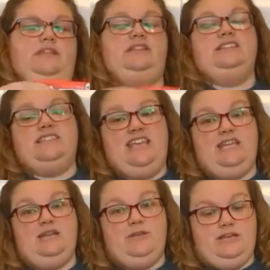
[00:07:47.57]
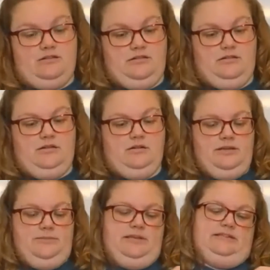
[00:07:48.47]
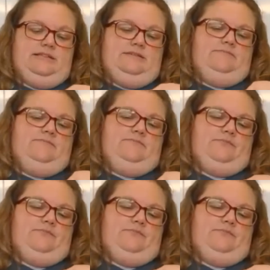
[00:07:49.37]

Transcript: And this can be a little bit messy,